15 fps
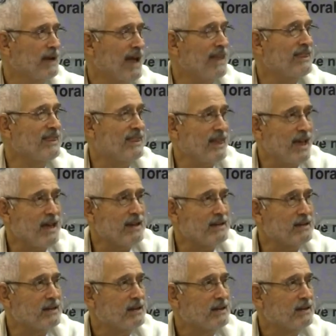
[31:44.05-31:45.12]
and
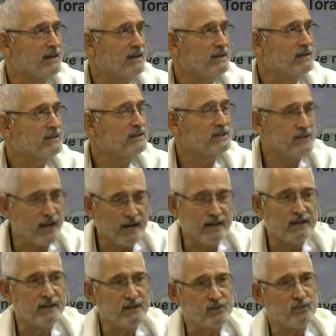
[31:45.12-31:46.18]
then
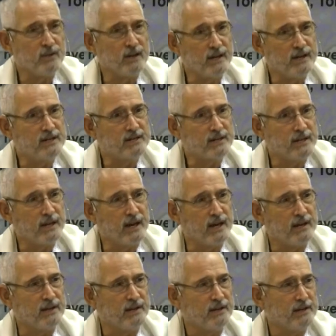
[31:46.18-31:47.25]
Satan is released
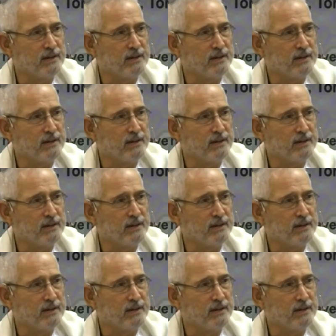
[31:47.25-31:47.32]
again.